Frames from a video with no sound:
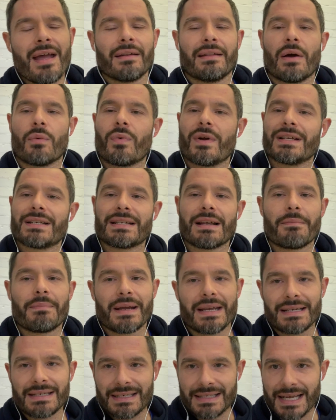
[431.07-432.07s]
that when
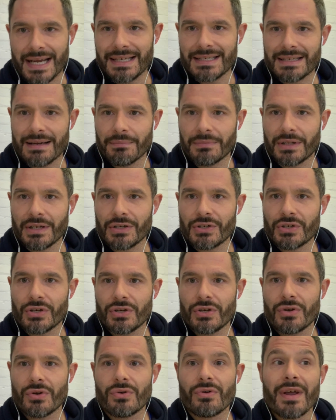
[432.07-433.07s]
somebody says something to
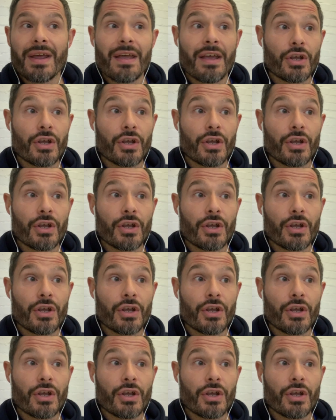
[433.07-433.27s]
you,